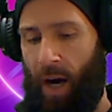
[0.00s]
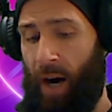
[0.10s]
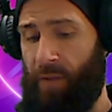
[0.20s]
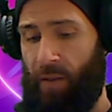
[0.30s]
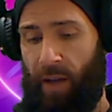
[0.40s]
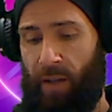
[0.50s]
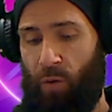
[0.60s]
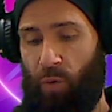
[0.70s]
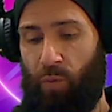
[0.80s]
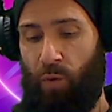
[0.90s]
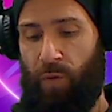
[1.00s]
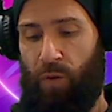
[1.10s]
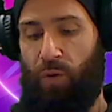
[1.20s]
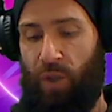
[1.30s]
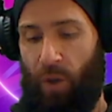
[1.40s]
After that, we
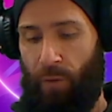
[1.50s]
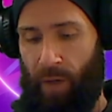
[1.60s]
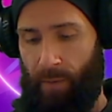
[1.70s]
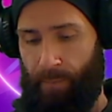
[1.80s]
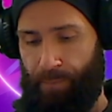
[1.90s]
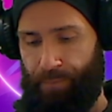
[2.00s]
moved to Sofia.